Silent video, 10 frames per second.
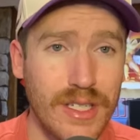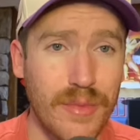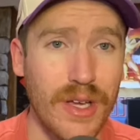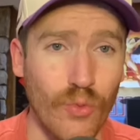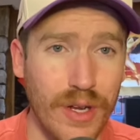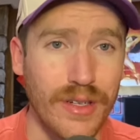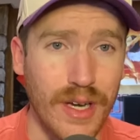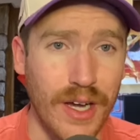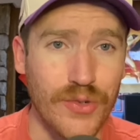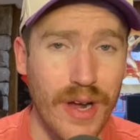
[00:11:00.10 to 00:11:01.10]
to be in written
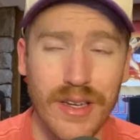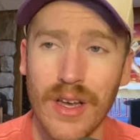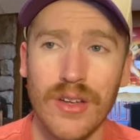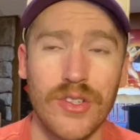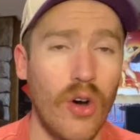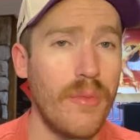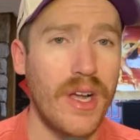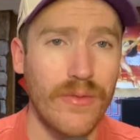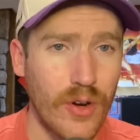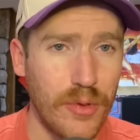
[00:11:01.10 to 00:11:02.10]
contract. Don't make
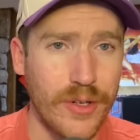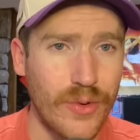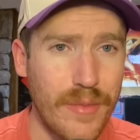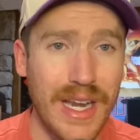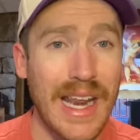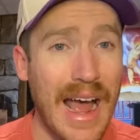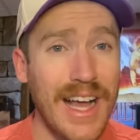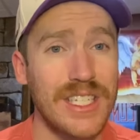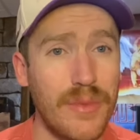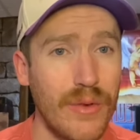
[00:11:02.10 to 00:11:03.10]
a verbal agreement. It
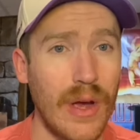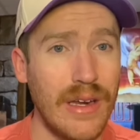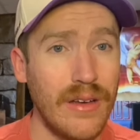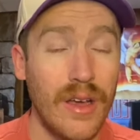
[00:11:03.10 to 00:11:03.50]
has to be written.